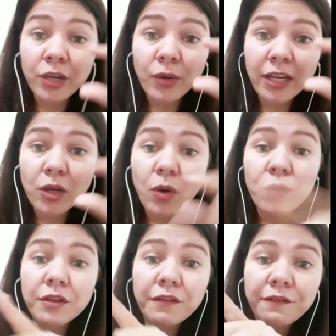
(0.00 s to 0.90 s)
You can go
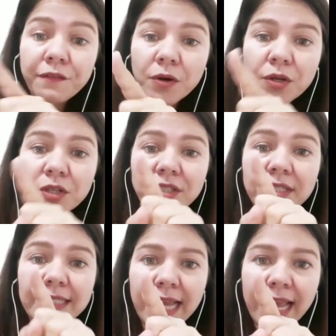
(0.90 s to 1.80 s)
the
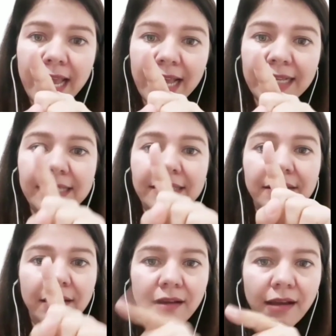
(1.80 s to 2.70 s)
first
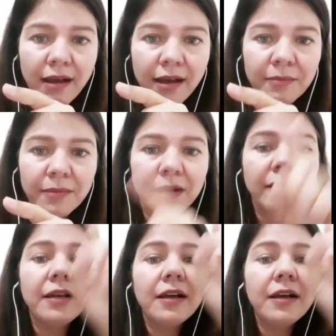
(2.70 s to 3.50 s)
text, comma,